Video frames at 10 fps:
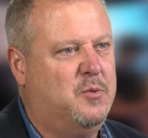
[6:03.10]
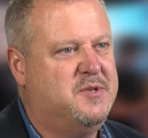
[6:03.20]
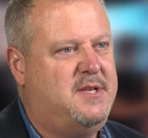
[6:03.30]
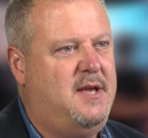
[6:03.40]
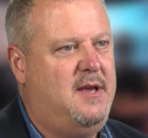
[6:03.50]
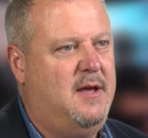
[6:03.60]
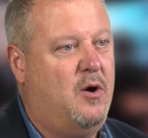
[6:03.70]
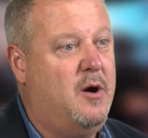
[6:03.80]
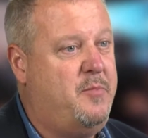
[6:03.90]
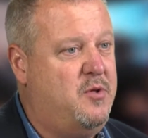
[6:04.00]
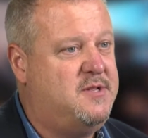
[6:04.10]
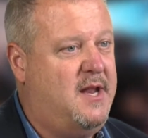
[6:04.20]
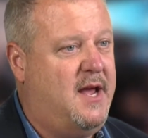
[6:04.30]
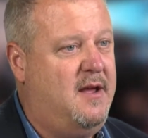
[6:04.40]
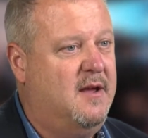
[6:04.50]
you will see in our booth
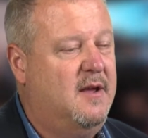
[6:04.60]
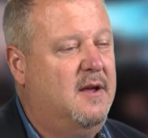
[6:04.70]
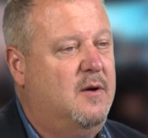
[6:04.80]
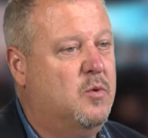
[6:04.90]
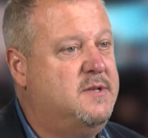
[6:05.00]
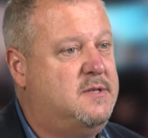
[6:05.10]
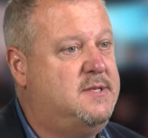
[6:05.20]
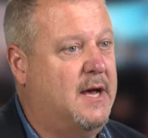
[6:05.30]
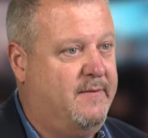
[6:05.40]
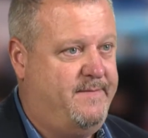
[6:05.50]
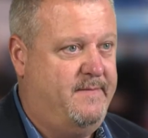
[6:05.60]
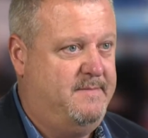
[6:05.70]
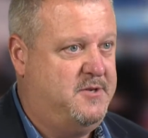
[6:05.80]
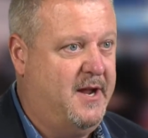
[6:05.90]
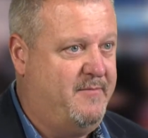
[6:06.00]
today was
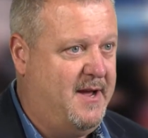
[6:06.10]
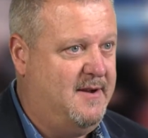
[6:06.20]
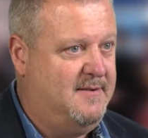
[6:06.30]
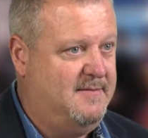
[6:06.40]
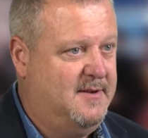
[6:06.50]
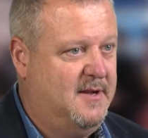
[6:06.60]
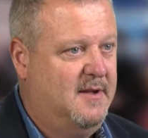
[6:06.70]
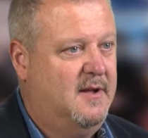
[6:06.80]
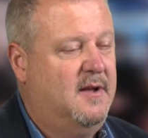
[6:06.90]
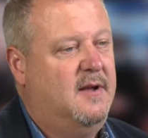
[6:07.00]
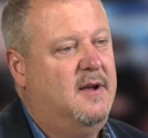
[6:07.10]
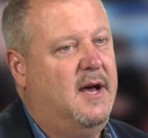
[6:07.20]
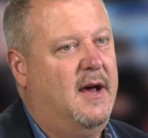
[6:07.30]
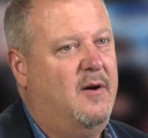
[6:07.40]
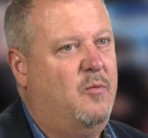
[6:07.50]
self-generated.
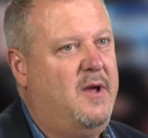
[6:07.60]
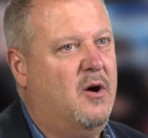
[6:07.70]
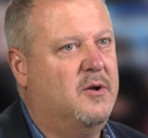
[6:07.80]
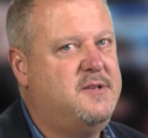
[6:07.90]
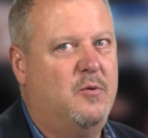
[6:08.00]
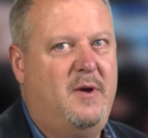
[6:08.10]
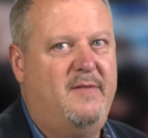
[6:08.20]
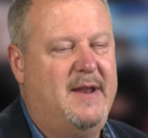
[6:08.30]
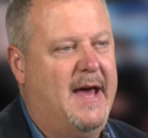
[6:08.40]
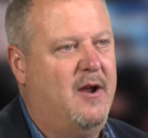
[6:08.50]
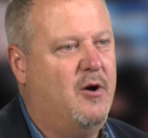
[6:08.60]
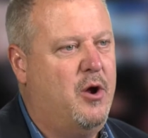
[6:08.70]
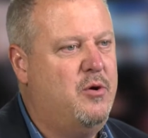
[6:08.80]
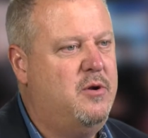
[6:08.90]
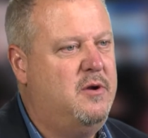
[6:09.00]
Uh, we also we even had our
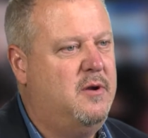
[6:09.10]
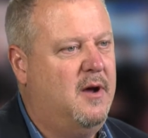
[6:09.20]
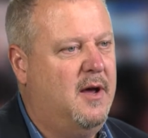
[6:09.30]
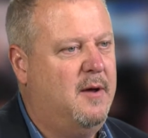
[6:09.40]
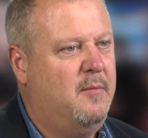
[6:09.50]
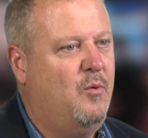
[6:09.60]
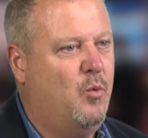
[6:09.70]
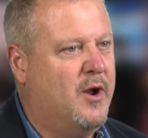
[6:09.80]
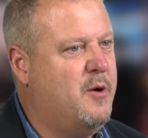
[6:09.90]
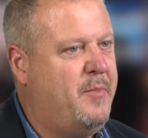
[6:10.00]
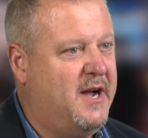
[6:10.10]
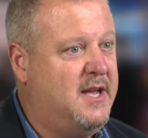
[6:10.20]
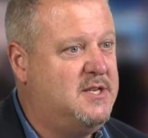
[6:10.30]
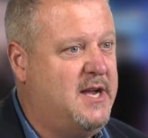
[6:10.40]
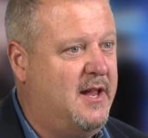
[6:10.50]
own uh, water
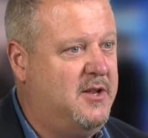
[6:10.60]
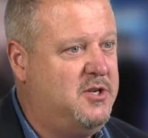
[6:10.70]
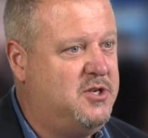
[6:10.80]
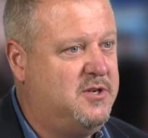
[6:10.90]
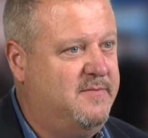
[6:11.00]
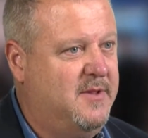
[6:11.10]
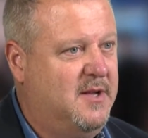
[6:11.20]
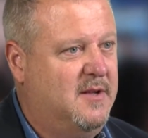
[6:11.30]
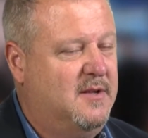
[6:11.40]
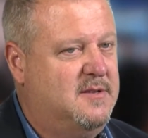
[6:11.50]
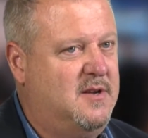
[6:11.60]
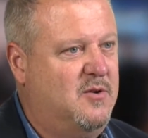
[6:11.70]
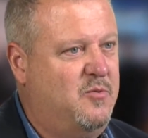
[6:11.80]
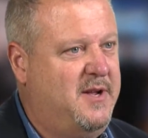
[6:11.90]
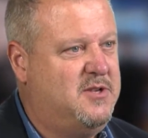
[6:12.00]
bucket challenge. So
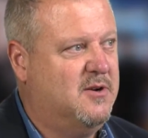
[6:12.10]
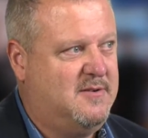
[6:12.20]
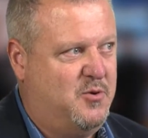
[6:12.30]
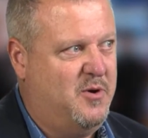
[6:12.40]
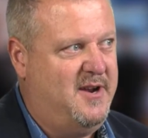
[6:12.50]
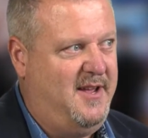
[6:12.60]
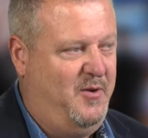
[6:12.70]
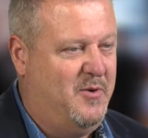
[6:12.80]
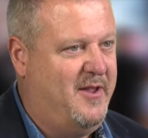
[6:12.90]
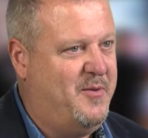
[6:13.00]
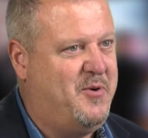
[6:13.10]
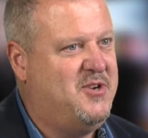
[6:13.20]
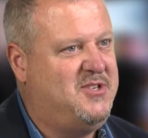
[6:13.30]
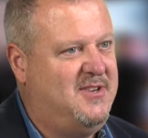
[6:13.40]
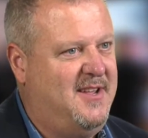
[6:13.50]
we took Courtney and one other
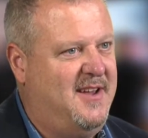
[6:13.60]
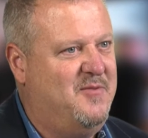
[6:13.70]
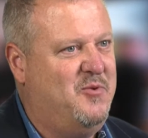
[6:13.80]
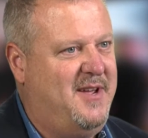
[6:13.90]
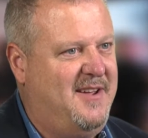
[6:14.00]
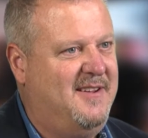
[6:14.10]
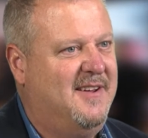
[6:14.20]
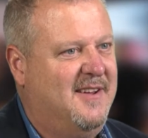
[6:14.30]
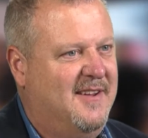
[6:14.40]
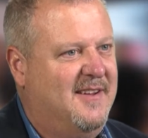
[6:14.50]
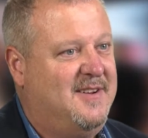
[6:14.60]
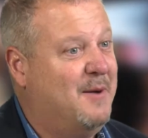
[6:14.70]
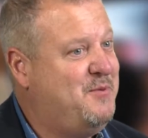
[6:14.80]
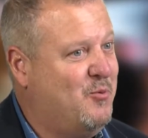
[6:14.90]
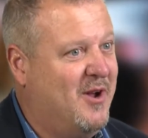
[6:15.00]
person, and we
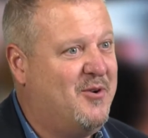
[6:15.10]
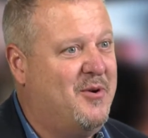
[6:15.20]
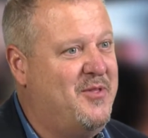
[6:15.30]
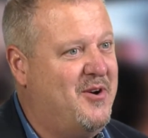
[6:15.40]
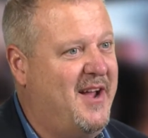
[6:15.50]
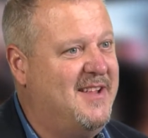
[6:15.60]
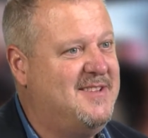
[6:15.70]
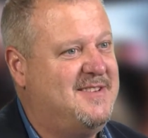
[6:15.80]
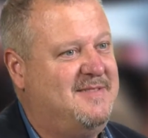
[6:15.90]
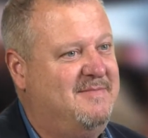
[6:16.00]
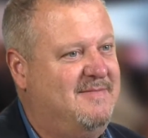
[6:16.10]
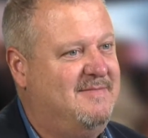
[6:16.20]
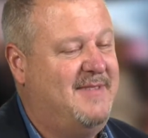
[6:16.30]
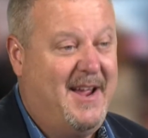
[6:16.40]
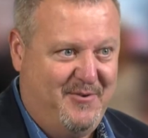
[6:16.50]
dumped water on their heads.
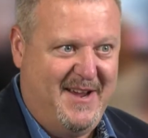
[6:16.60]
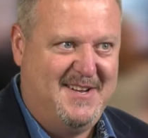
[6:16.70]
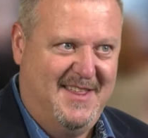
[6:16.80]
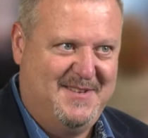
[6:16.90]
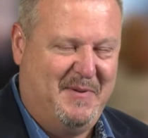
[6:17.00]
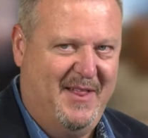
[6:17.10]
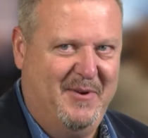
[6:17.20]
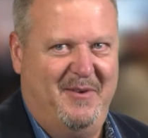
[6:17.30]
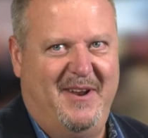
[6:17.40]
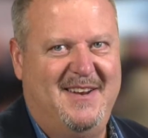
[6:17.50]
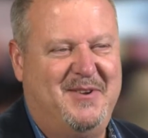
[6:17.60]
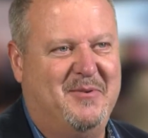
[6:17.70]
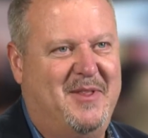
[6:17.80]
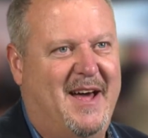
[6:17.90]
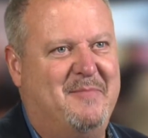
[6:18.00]
They agreed to this, by the way. We didn't do
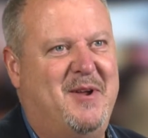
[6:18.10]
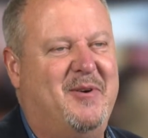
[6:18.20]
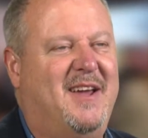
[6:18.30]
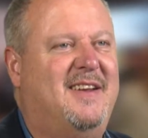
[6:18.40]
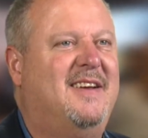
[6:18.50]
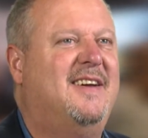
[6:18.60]
it without them knowing it,